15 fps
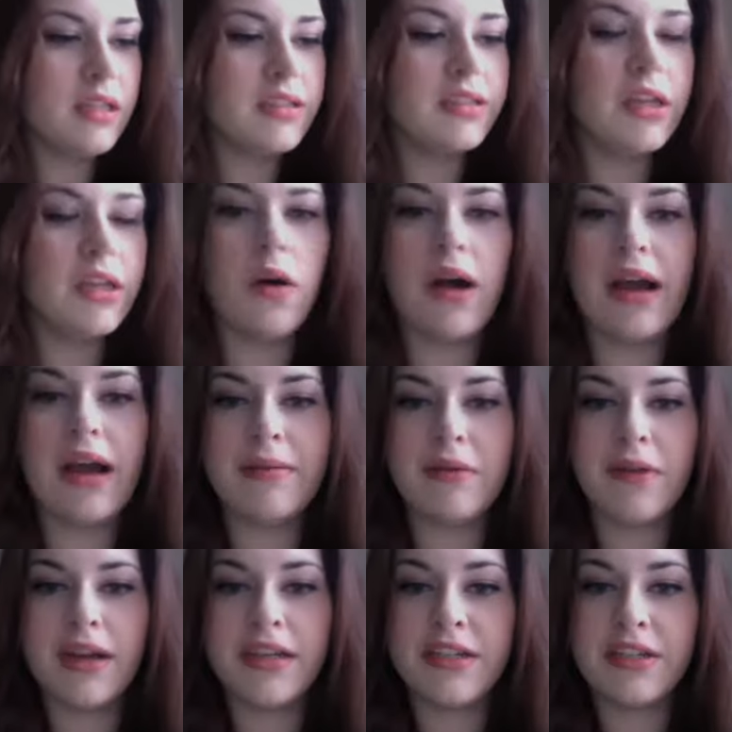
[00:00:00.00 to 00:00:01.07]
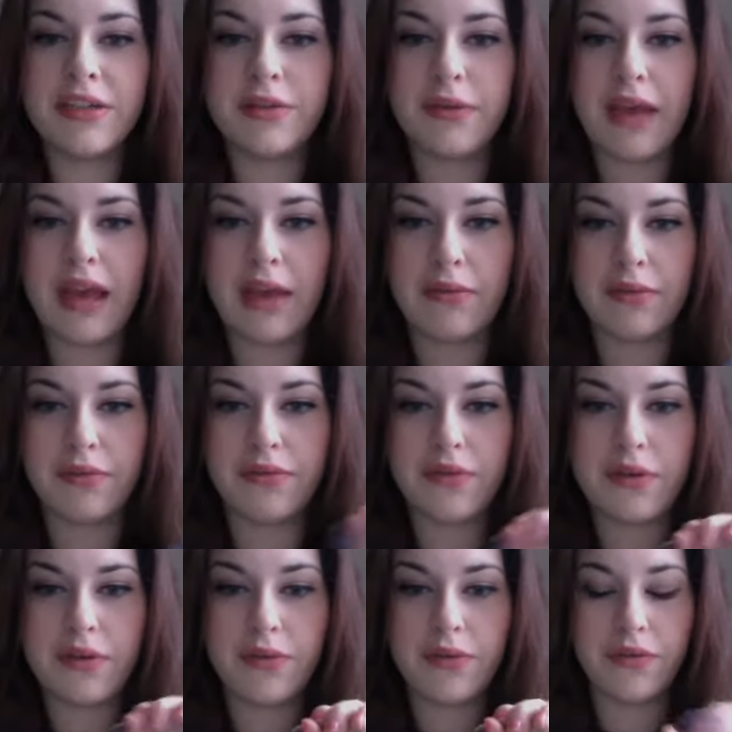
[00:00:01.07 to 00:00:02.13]
So I am going to do a
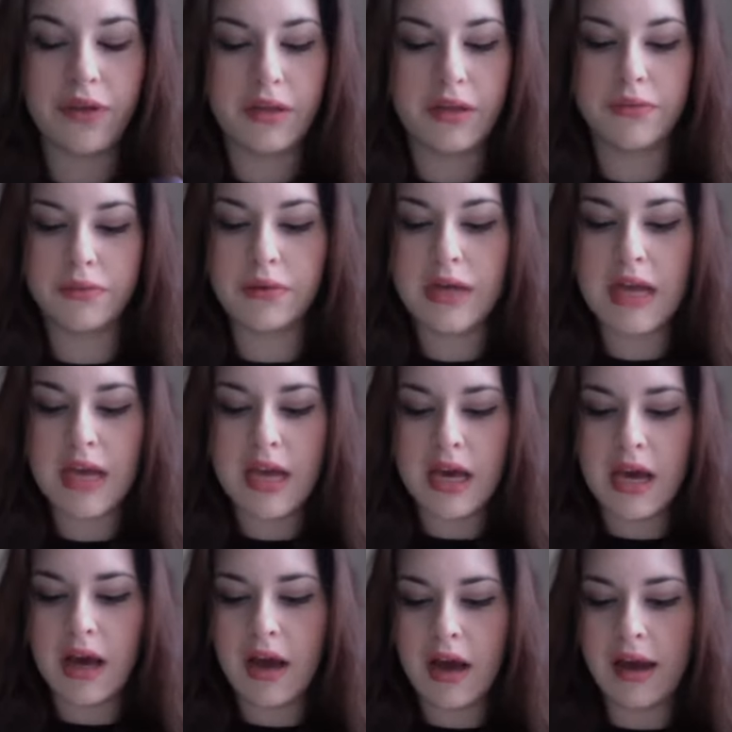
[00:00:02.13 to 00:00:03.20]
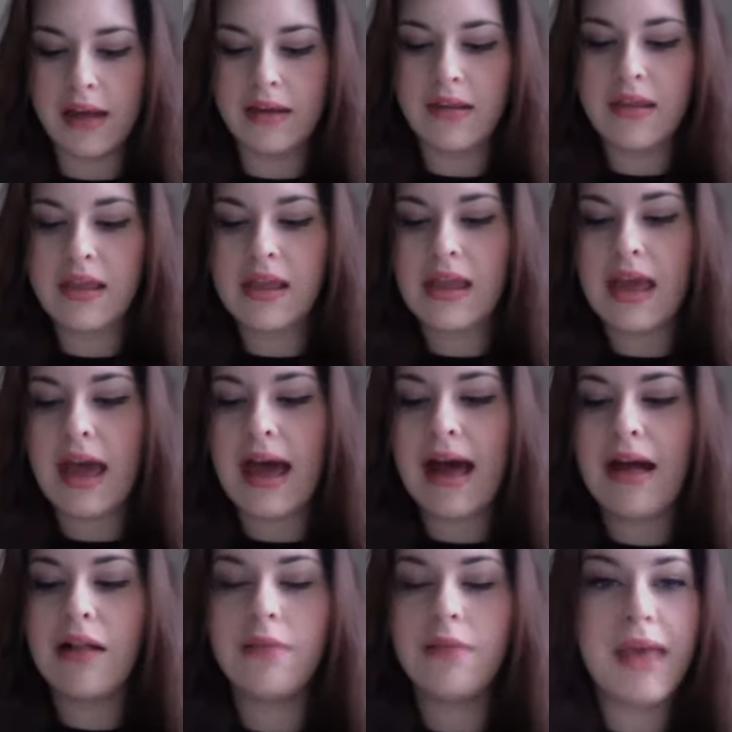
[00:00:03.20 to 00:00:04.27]
review for you on the
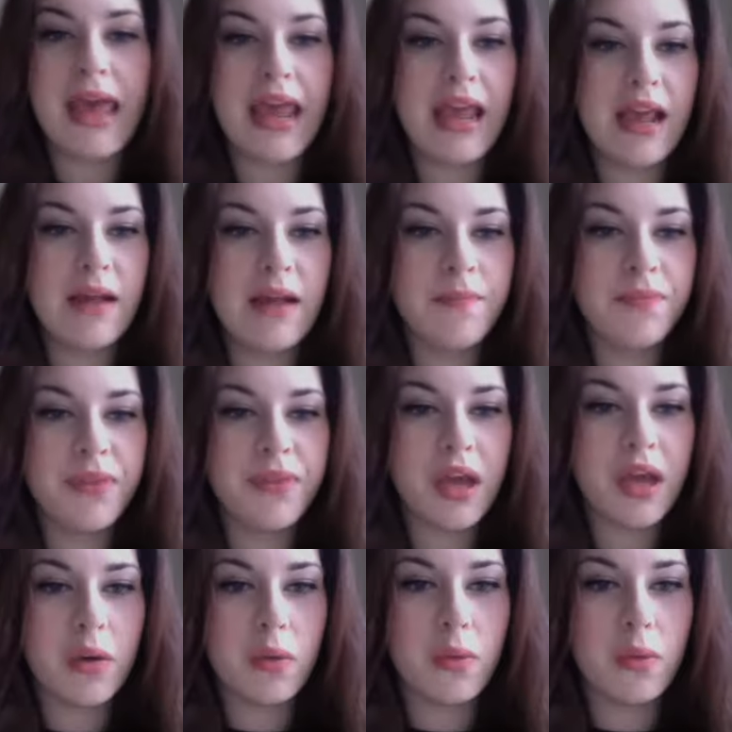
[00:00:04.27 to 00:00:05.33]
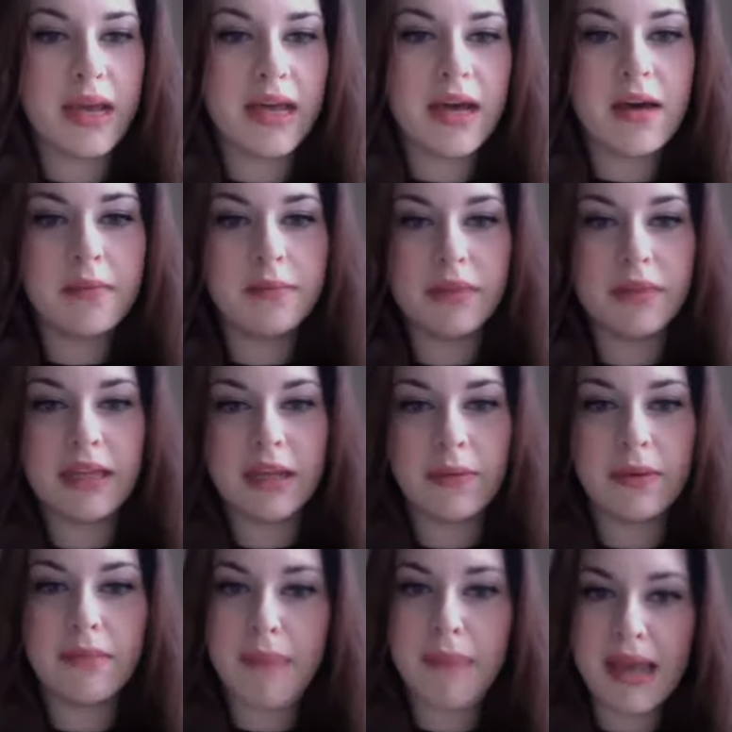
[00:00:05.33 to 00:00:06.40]
Almay Wake Up
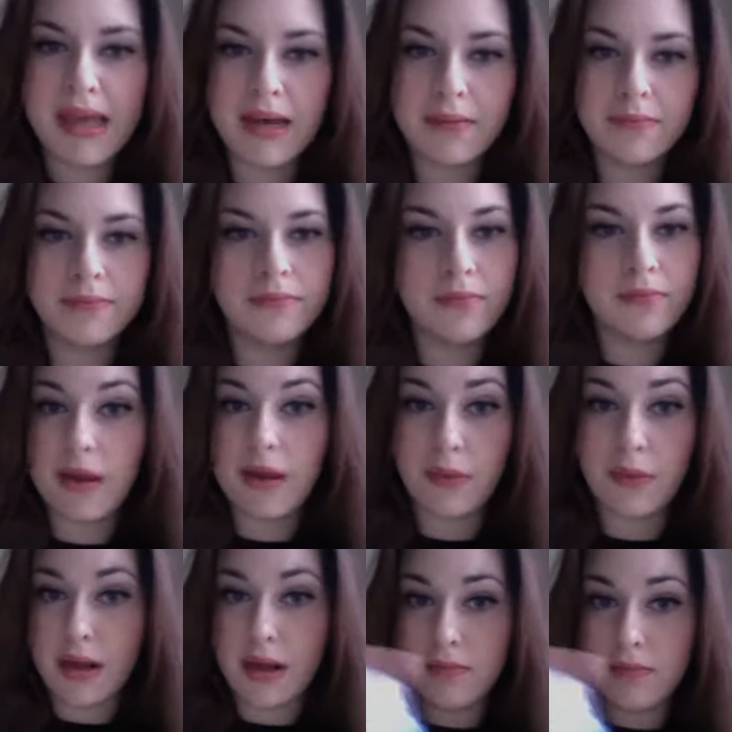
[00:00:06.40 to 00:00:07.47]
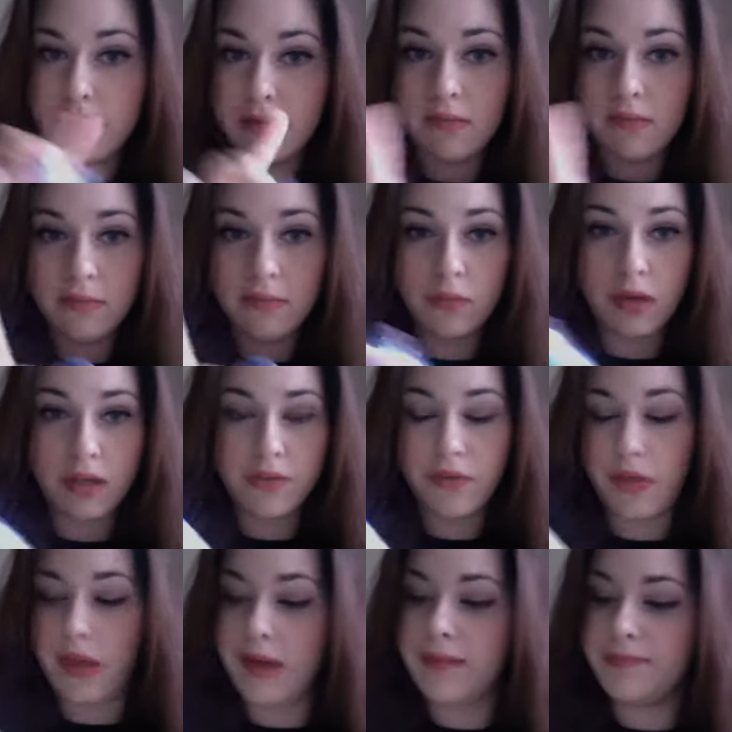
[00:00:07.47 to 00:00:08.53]
Liquid Makeup. That rhymed. Watch
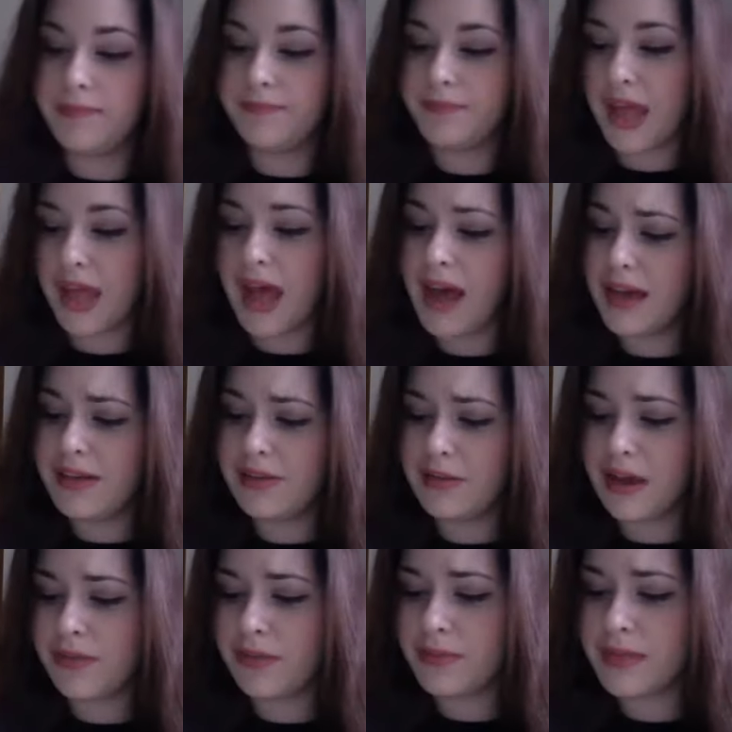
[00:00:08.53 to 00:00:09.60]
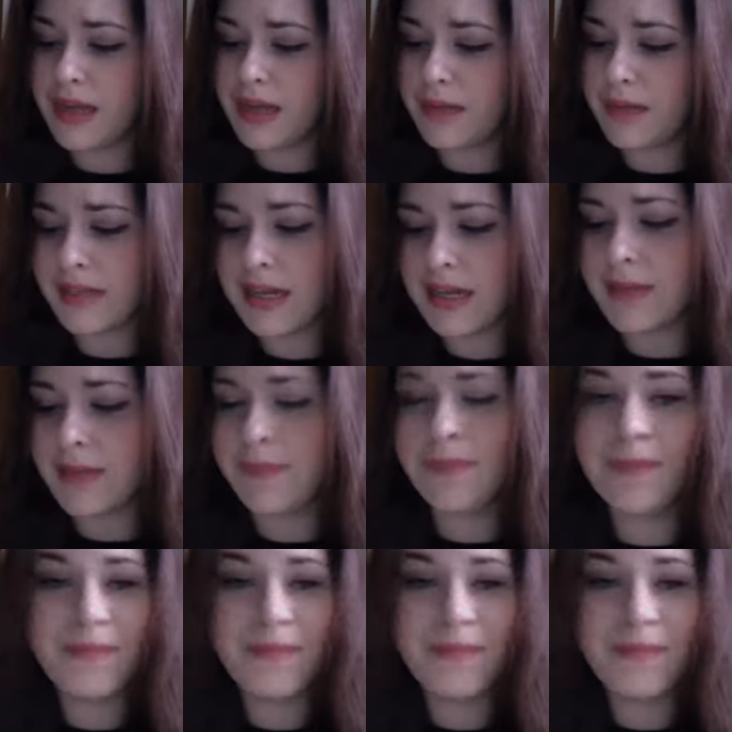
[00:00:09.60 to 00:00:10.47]
for that. I do that from time to time.